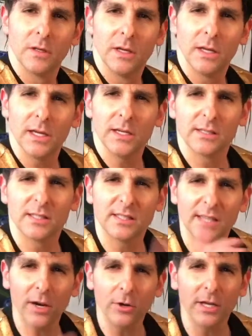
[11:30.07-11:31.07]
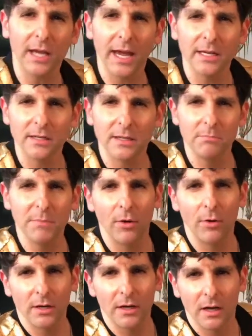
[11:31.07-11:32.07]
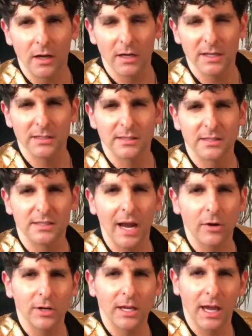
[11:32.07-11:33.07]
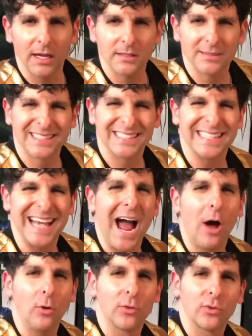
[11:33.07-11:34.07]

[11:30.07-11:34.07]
in a segregated America, in a segregated South,